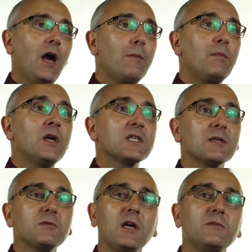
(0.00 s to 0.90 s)
Um,
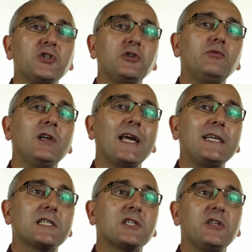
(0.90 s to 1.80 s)
sometimes you
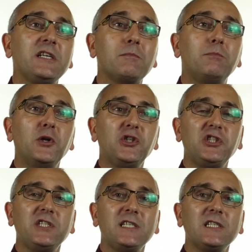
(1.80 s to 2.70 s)
relate the
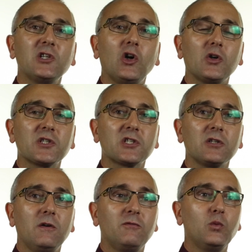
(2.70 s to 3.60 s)
budgeted cost
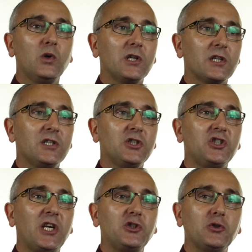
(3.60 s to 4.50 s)
of work
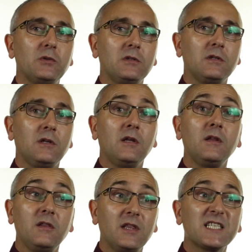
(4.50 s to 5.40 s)
schedule.
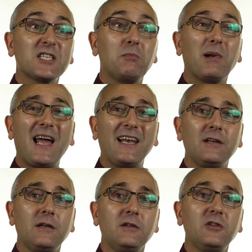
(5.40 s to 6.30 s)
That's the plan,
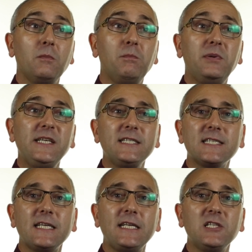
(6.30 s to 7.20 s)
the
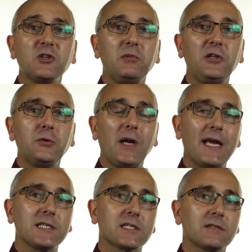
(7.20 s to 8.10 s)

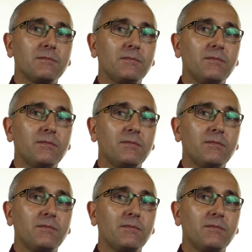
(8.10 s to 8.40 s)
BCWS.